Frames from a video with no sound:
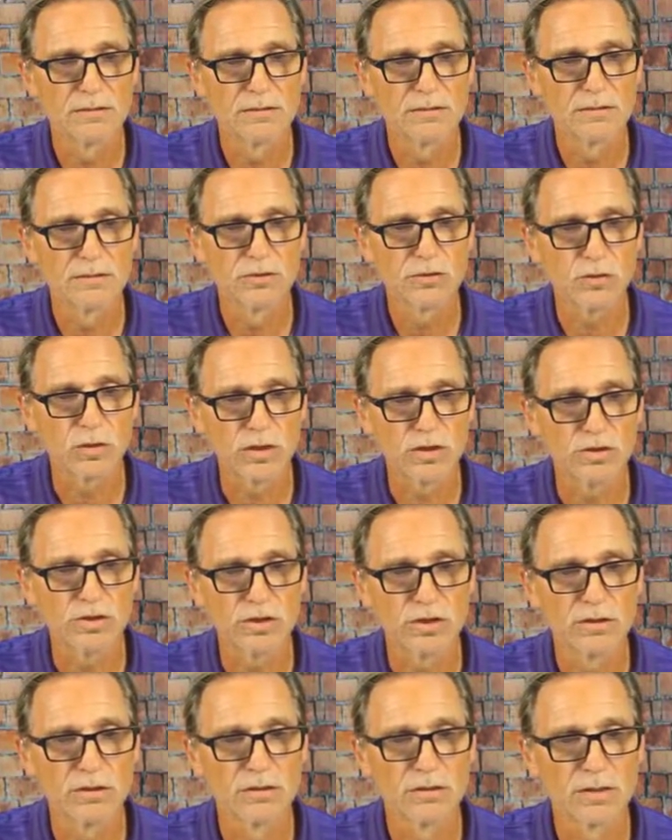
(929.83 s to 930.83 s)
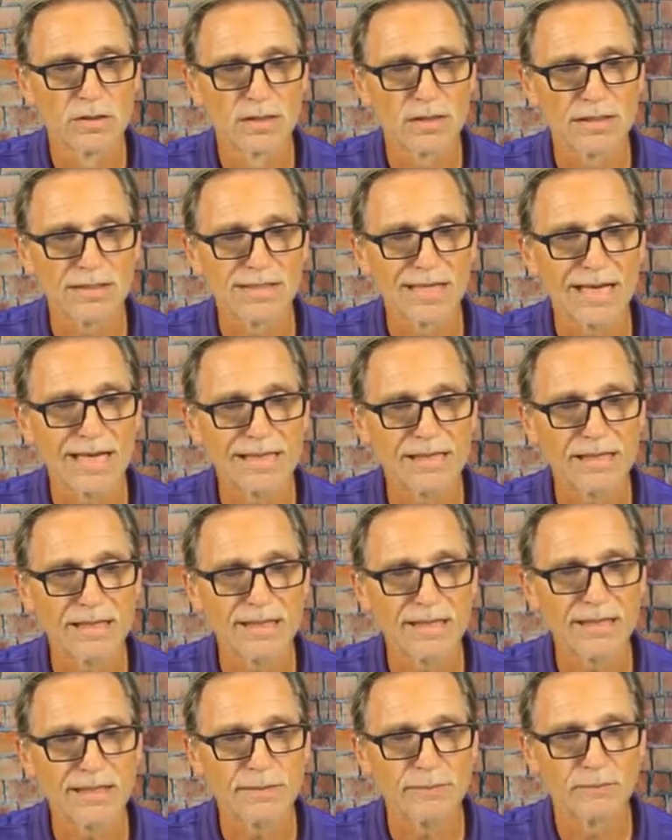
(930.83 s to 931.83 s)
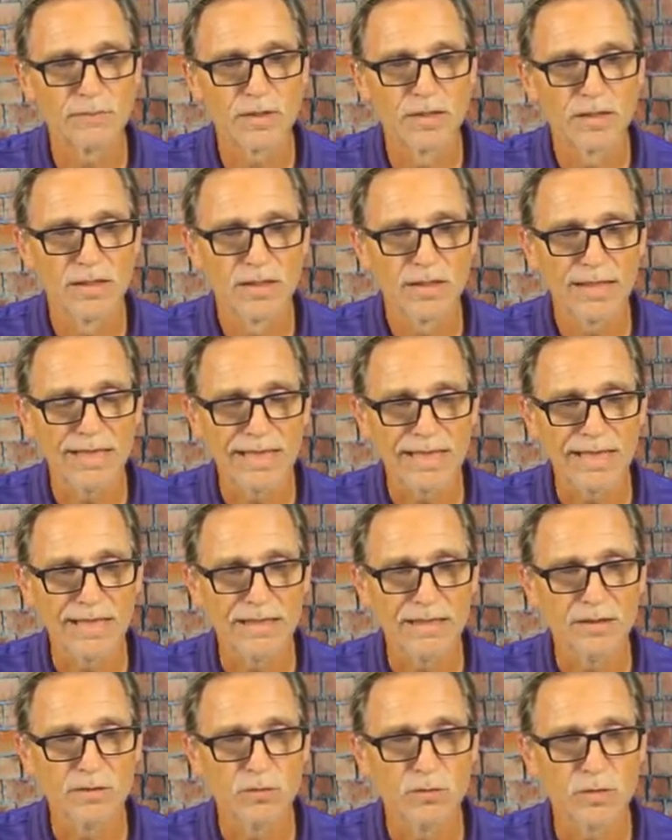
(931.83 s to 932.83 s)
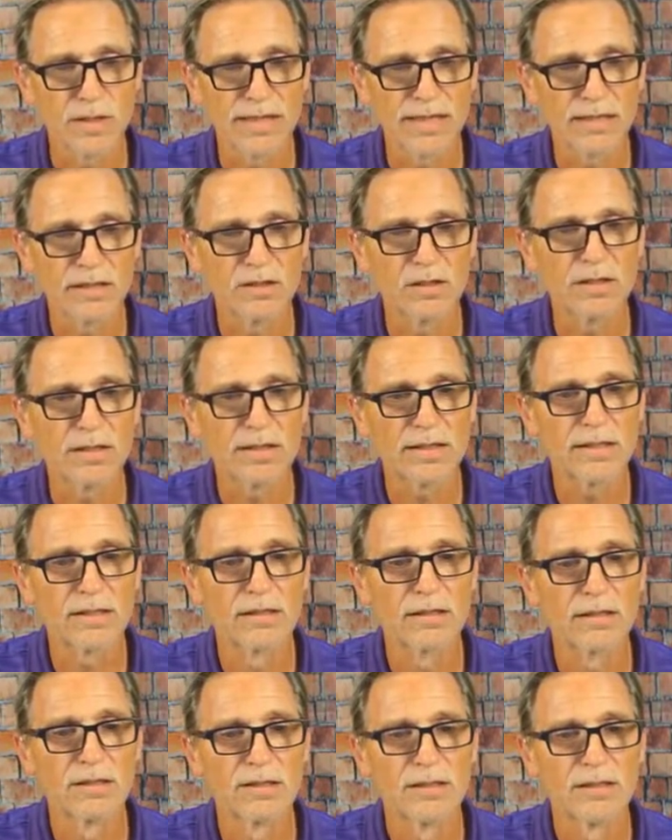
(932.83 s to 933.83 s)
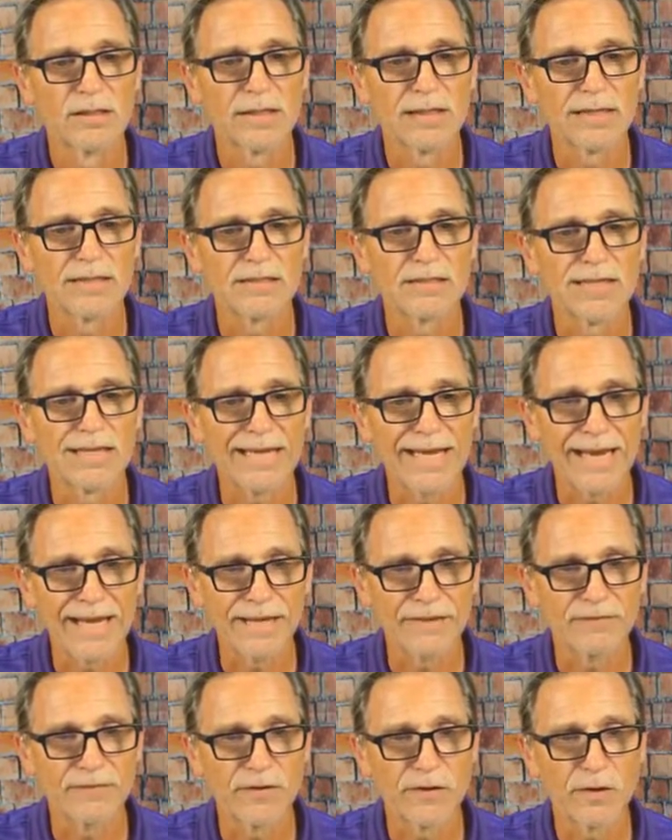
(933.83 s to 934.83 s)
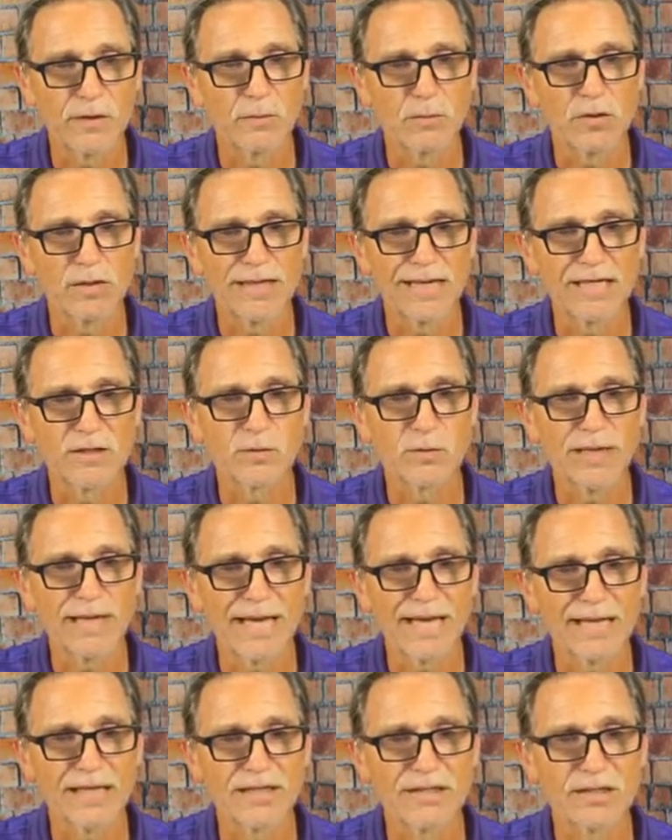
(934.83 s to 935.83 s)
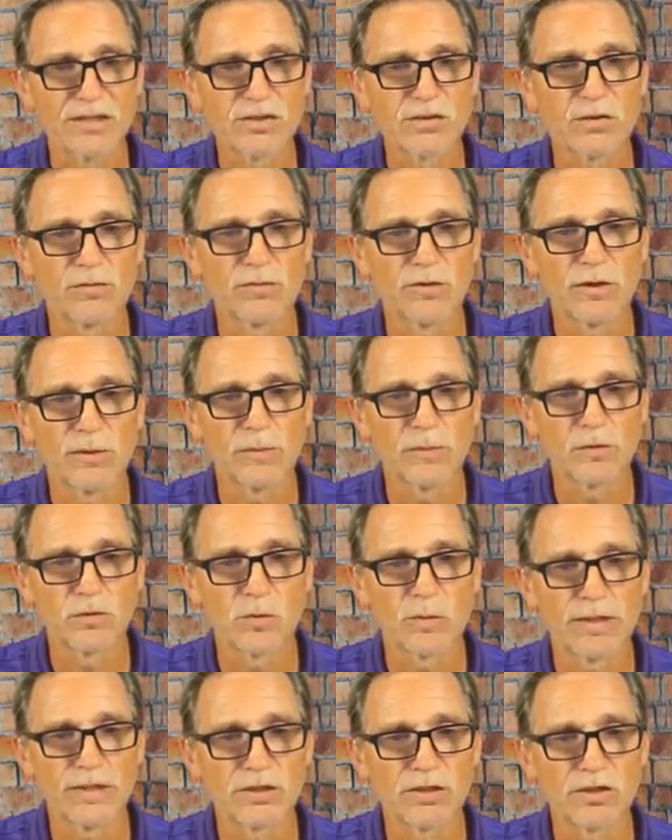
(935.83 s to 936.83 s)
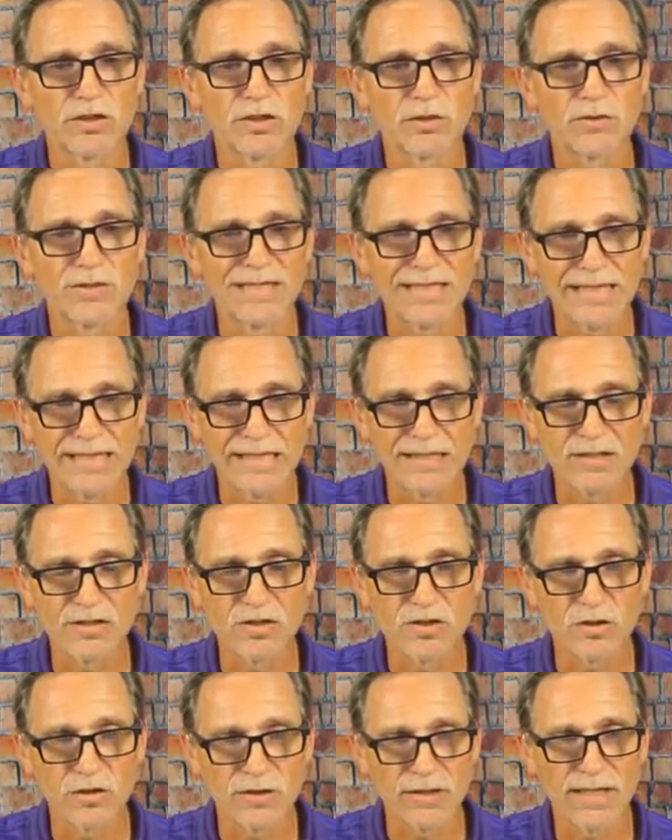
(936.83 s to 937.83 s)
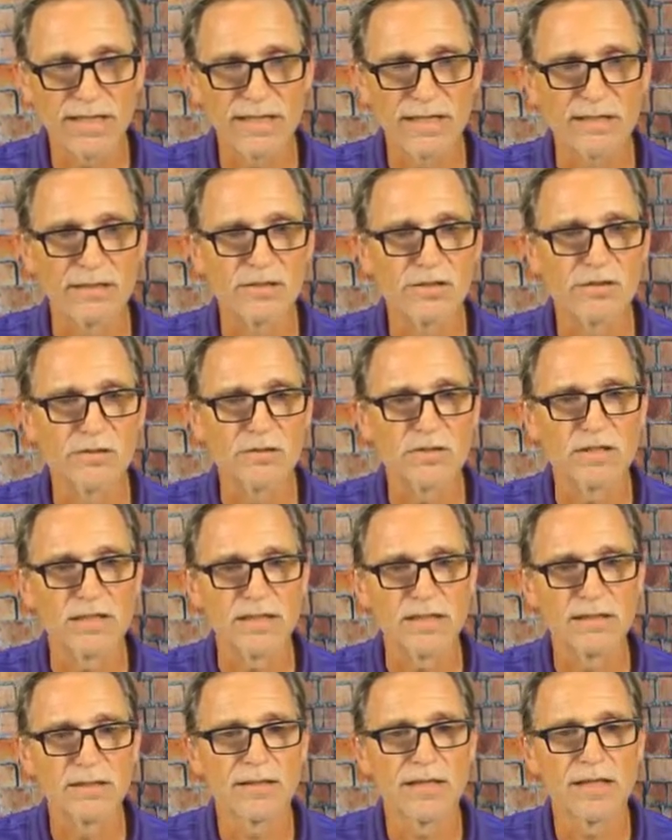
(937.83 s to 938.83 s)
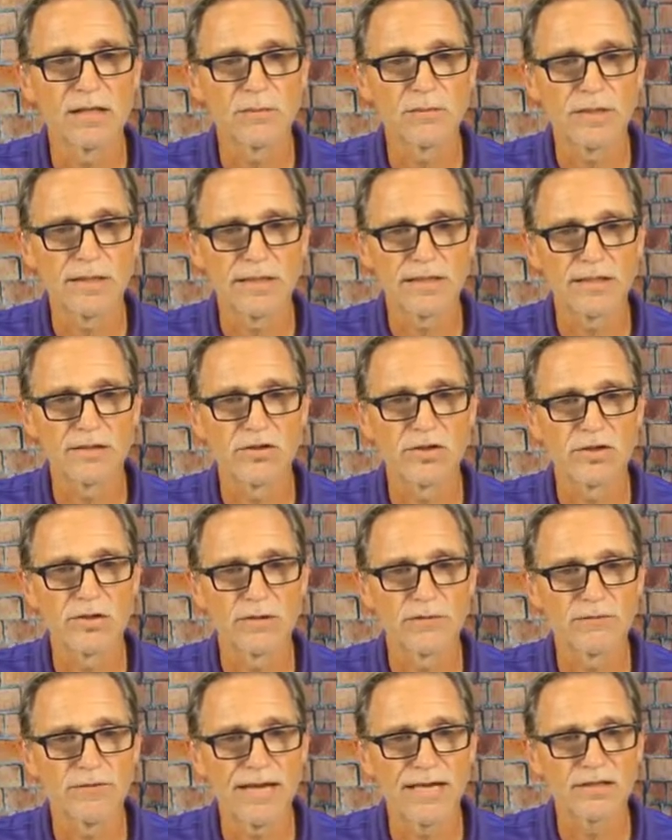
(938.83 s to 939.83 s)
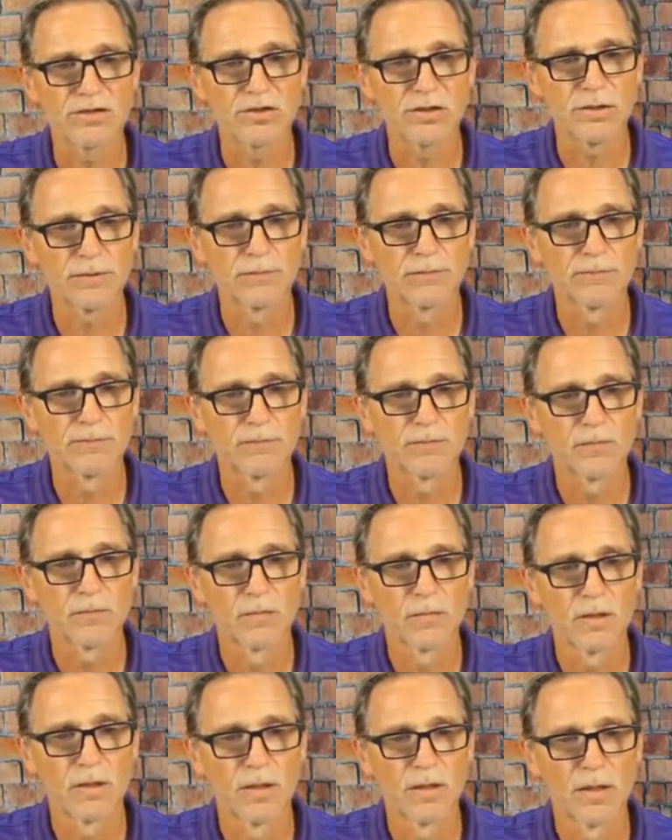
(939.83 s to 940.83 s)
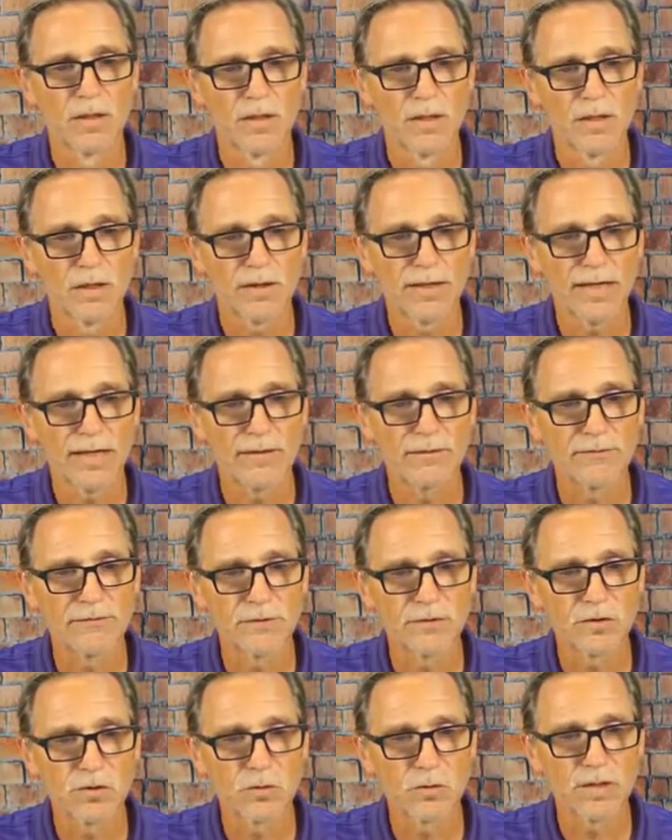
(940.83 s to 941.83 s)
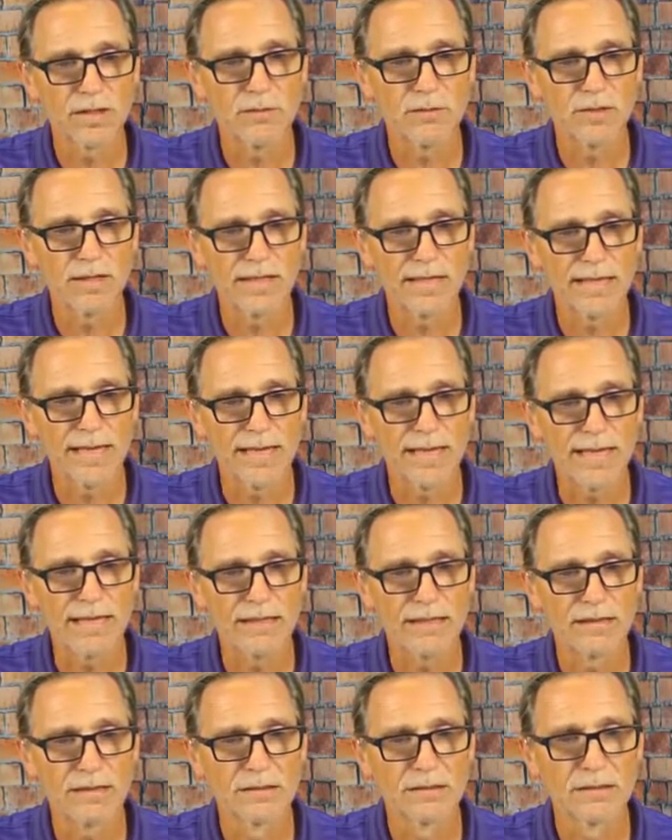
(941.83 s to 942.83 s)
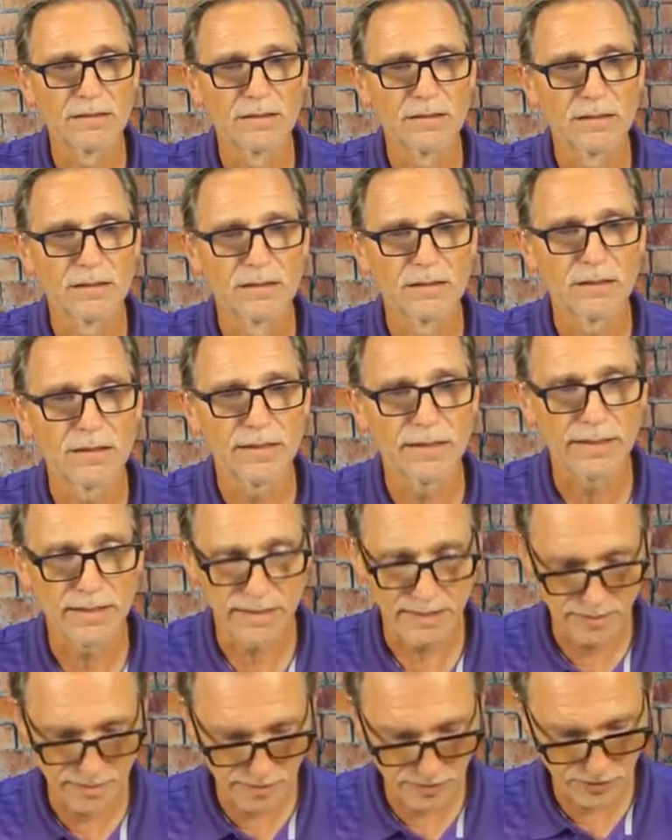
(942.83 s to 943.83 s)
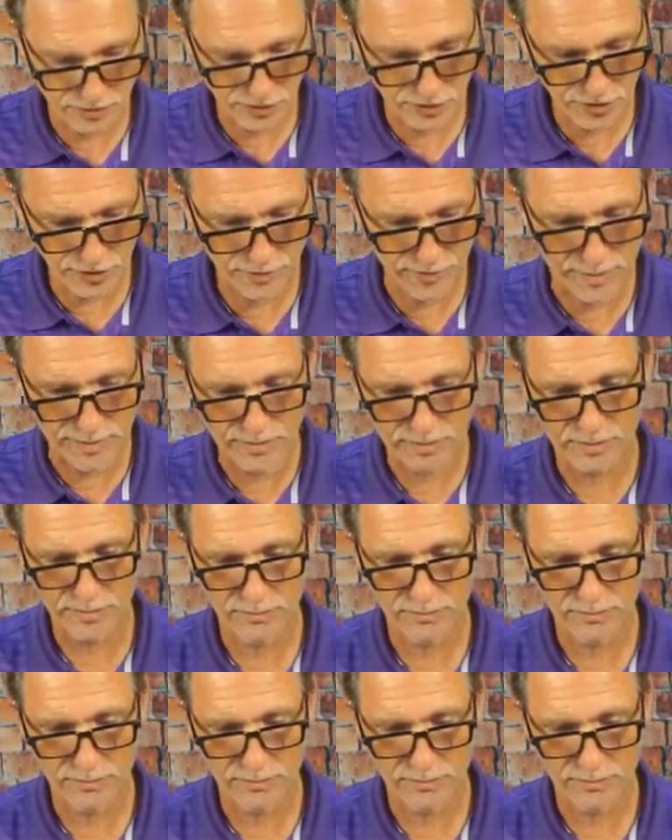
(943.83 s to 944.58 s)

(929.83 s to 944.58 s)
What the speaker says: structure. Let's highlight it and right click and say Add Variable. And as we add additional variables, we can just use the Insert key, as you see. That'll be easier and faster. Okay, the first one I want to add is current.